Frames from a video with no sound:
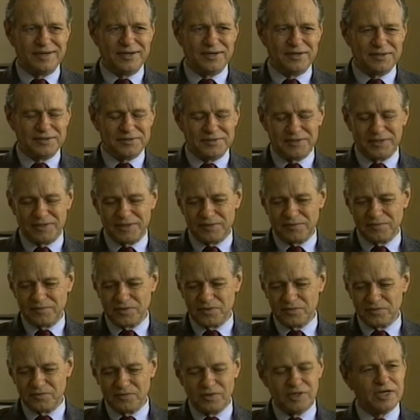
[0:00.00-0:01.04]
And uh,
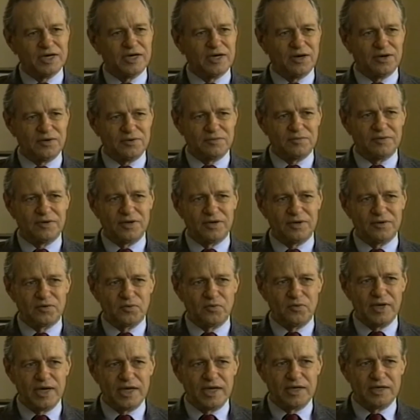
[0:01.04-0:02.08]
you really are, are
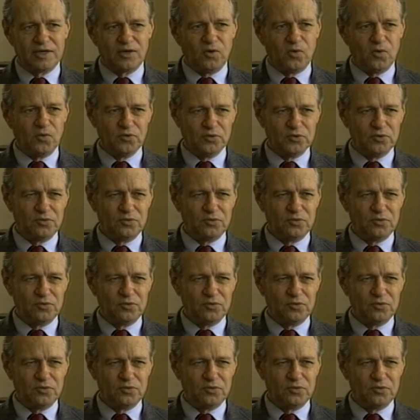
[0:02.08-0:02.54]
creating a whole